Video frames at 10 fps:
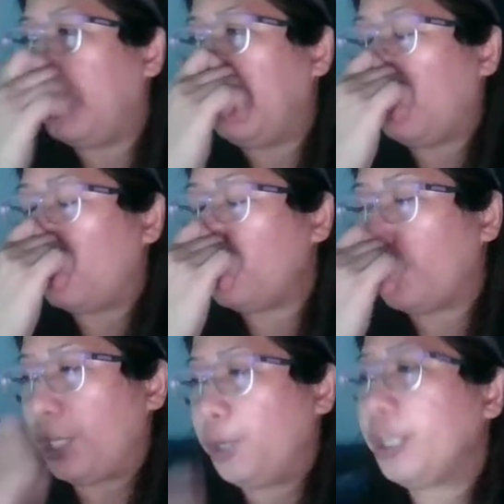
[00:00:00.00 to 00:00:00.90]

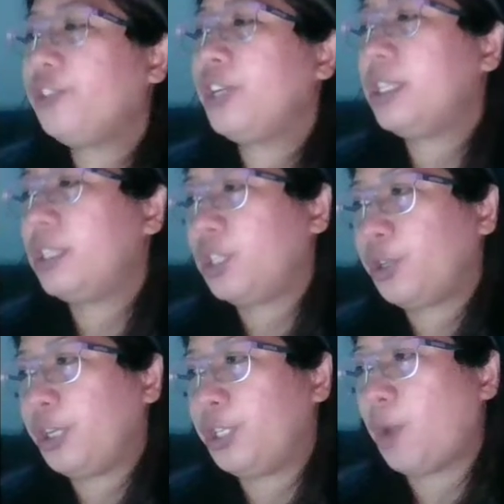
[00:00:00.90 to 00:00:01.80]
your
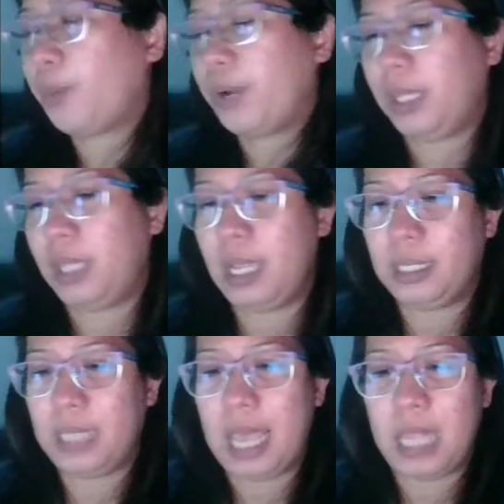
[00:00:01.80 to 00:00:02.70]
transistor is operating
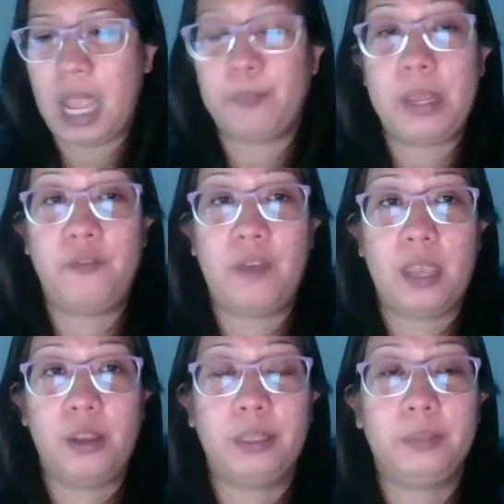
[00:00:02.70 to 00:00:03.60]
as an amplifier.